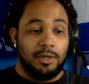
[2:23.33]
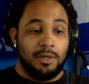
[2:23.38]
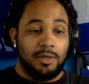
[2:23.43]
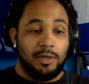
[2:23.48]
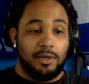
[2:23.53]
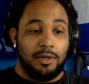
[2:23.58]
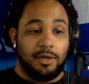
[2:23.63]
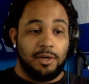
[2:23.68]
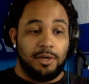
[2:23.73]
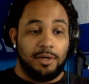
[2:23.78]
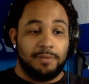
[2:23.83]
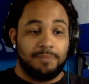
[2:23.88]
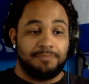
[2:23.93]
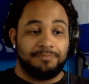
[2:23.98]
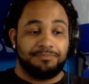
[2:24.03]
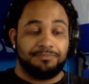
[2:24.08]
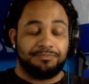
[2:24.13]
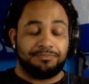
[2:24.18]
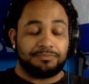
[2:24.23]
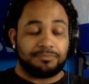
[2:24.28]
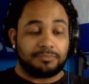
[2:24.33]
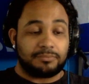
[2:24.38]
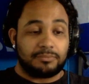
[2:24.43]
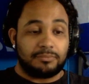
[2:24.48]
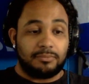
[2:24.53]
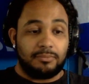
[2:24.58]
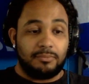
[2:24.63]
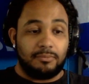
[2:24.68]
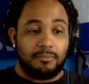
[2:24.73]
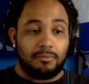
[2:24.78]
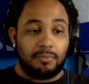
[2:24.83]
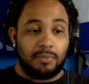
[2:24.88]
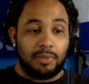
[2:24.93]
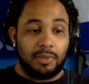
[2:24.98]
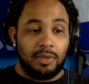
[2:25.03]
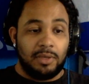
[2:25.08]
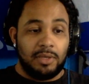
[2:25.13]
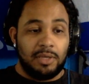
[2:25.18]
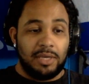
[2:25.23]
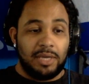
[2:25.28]
Um,
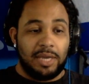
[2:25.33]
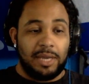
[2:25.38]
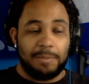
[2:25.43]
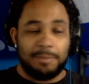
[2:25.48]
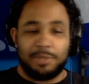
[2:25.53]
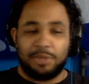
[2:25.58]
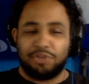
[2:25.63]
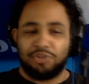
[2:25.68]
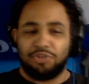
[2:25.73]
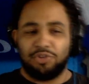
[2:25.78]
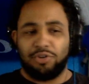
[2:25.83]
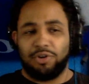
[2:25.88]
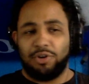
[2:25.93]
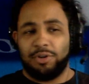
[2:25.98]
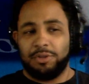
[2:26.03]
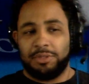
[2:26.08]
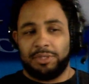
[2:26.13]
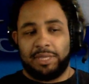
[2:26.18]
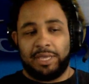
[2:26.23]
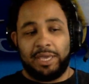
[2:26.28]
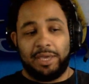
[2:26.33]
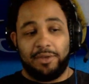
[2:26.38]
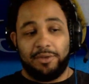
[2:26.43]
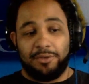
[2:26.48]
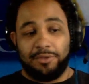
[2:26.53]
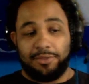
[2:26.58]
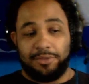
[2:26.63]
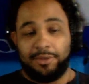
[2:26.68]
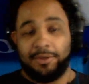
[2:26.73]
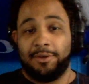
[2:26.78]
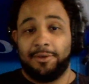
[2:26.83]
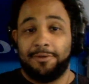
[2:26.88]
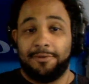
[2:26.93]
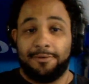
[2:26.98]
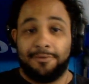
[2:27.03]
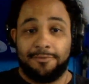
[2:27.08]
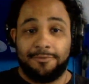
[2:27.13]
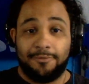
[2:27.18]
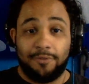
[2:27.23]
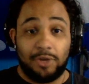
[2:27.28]
I'm not sure on the health of
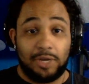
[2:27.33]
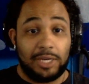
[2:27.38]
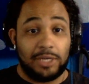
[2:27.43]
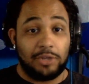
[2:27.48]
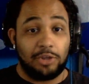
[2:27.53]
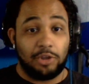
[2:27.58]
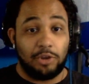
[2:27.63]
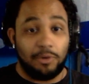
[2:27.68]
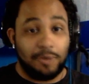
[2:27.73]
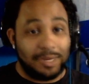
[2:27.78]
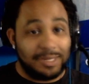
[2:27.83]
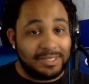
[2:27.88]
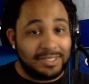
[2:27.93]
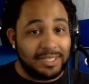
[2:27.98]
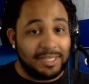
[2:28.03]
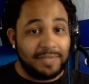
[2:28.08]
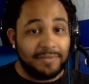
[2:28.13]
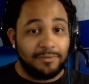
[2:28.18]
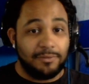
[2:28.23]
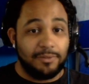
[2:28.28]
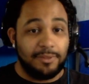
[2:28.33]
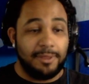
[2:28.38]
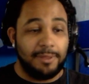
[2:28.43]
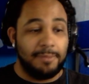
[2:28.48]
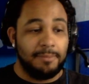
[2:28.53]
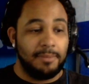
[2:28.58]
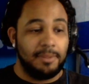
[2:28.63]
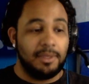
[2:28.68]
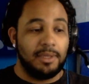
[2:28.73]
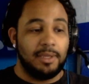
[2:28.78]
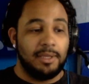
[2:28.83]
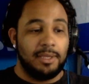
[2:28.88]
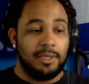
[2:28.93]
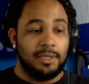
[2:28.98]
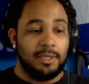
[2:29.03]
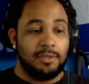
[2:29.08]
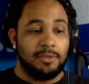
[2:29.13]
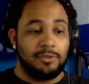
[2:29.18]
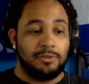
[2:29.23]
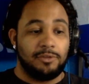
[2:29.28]
Fernando Llorente for them,
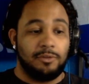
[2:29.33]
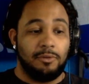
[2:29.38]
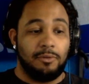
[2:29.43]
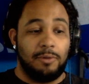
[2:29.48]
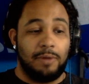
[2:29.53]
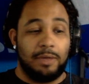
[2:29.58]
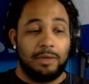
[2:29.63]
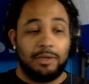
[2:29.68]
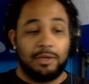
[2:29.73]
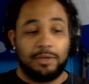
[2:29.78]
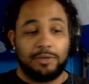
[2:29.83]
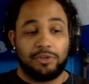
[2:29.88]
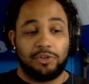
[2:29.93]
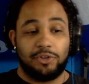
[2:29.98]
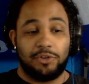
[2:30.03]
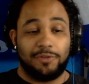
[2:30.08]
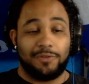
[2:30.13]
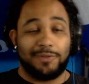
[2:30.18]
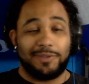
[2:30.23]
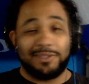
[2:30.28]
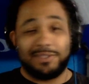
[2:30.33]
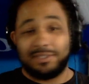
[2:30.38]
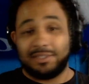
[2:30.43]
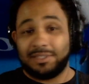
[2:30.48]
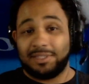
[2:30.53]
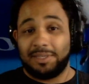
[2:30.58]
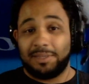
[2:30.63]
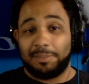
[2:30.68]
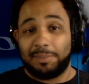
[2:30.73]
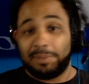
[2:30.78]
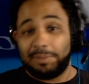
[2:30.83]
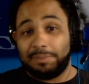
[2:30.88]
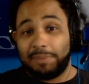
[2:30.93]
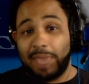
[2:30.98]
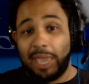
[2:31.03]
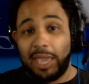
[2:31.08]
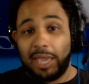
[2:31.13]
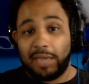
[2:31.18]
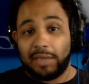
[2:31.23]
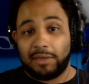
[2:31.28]
so I'm not sure if he's gonna be
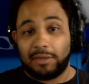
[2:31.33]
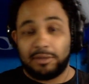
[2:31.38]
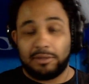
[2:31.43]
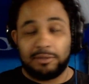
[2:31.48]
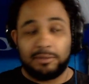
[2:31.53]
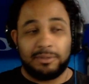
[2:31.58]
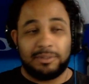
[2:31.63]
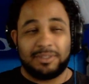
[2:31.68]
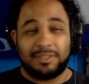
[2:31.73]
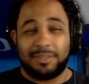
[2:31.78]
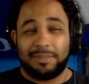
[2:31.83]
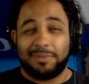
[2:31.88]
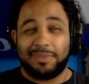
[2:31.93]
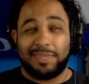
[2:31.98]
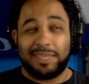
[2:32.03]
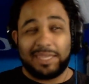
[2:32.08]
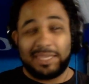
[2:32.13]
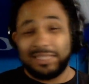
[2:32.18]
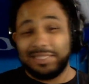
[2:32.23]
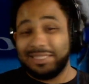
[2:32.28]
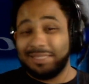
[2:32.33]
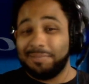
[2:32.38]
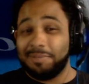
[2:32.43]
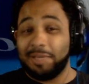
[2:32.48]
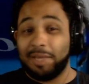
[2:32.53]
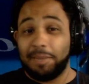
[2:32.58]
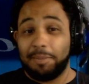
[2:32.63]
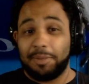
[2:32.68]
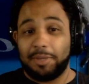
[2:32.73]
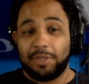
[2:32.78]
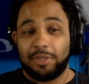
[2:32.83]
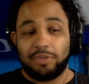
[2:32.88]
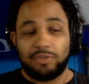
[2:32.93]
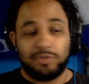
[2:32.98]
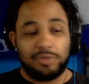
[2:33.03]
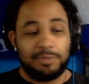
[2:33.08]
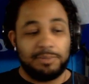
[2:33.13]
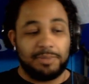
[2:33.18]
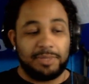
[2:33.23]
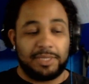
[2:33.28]
back because I think he did pick up an injury,
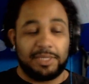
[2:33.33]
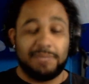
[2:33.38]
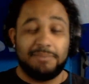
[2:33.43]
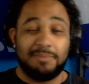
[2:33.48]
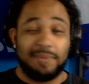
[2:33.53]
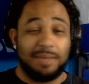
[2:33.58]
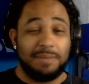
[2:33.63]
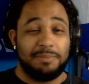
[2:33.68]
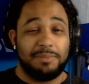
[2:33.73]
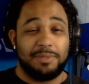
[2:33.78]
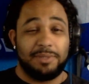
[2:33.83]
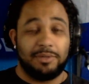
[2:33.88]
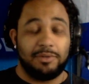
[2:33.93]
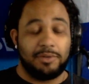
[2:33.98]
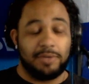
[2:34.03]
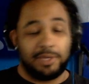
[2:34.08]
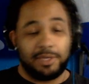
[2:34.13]
but he might be okay.